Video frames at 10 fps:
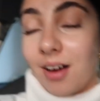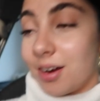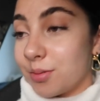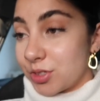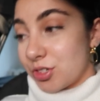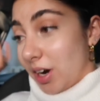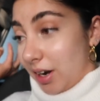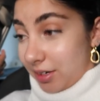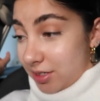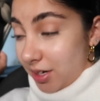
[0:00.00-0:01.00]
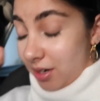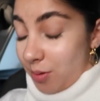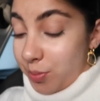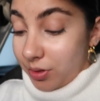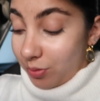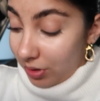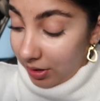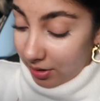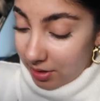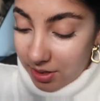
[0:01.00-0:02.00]
I am struggling to get up in the
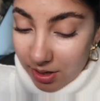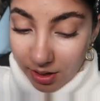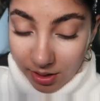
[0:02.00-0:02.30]
mornings.